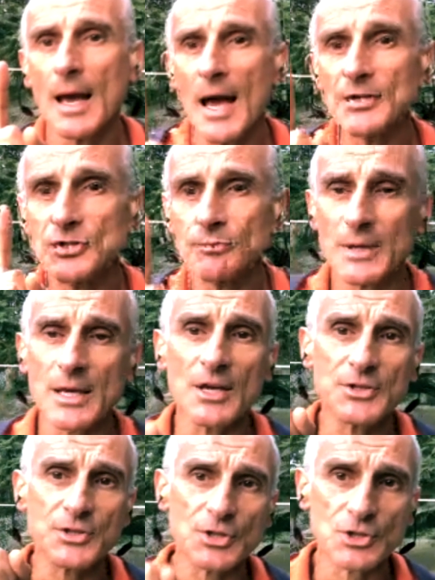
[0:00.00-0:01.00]
has to be
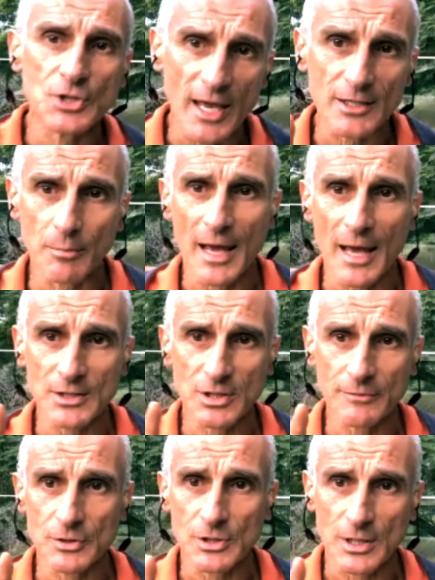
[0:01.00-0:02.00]
a sustainable
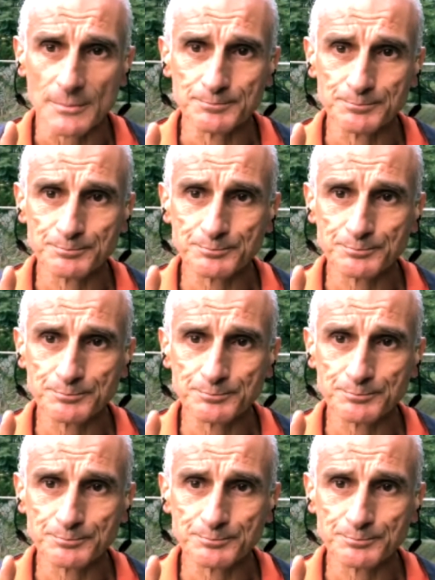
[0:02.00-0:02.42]
activity.